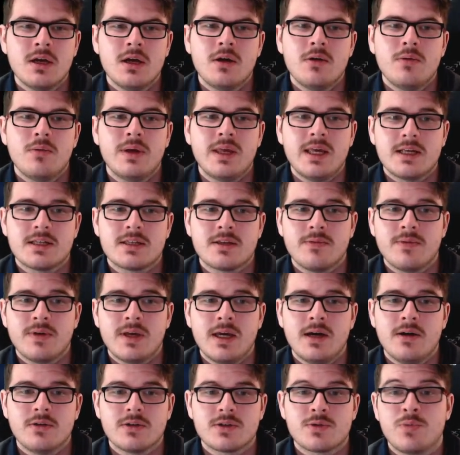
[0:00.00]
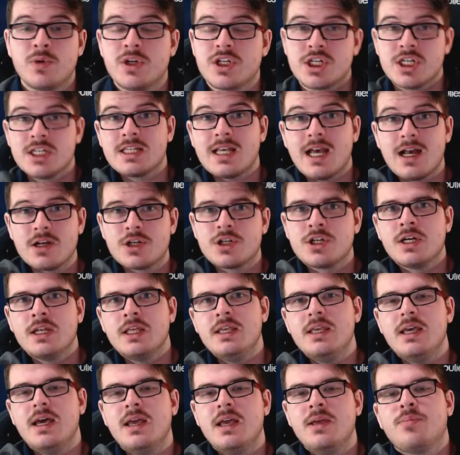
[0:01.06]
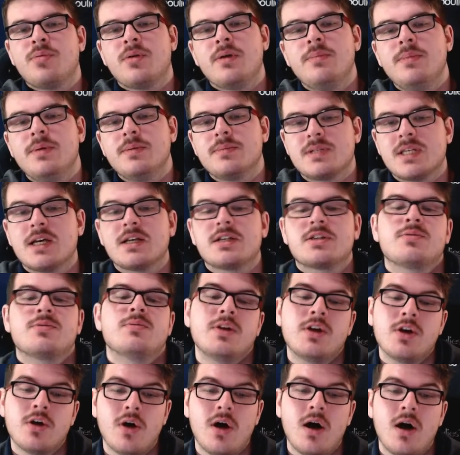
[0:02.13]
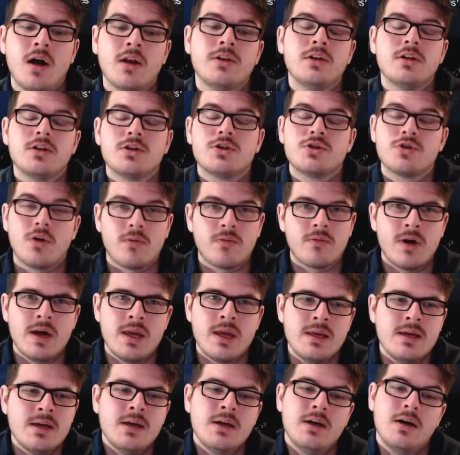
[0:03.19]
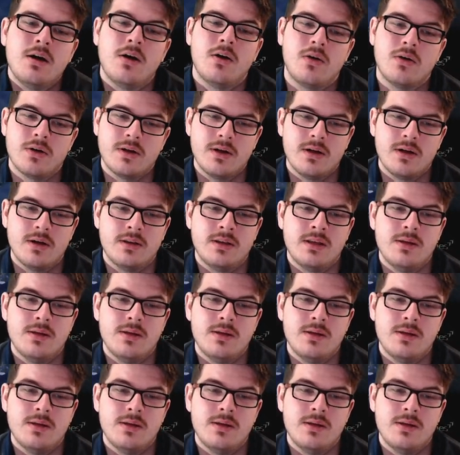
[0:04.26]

we get something else, which is actually a premium tank. So we got under drop rate on the